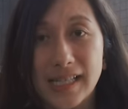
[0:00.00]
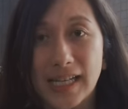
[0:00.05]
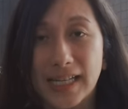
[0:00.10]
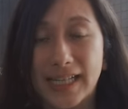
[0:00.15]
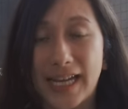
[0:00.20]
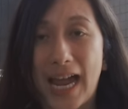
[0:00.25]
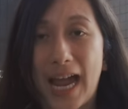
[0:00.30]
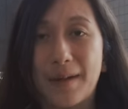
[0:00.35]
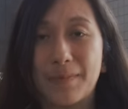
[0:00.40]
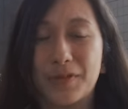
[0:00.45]

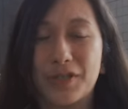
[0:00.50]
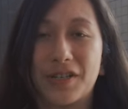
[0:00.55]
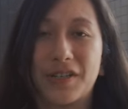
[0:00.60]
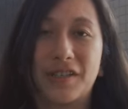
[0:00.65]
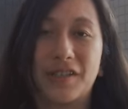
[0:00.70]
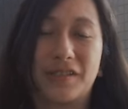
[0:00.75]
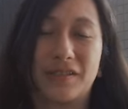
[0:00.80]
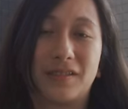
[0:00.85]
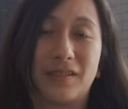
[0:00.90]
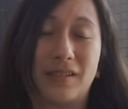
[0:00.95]
that
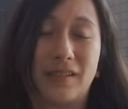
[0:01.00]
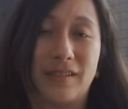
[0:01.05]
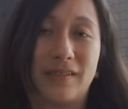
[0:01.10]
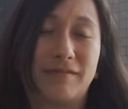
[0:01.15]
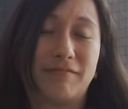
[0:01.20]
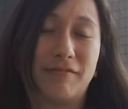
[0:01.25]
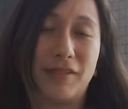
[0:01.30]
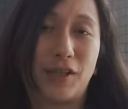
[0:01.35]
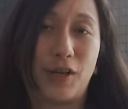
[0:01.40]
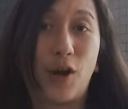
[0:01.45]
capture
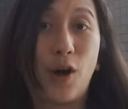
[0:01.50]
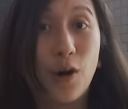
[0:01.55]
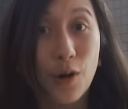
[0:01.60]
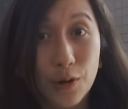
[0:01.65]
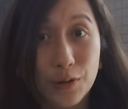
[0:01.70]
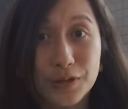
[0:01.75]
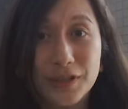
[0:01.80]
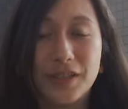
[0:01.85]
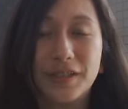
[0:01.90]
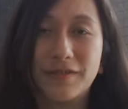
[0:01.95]
the
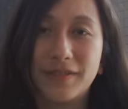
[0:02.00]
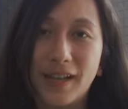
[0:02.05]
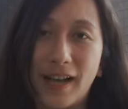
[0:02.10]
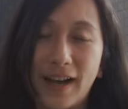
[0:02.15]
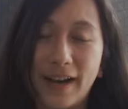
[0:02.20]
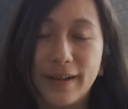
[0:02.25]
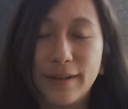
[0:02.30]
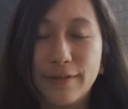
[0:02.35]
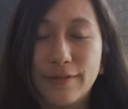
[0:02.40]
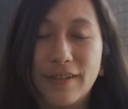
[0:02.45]
code of
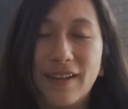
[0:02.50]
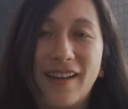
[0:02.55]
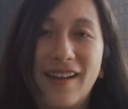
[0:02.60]
life,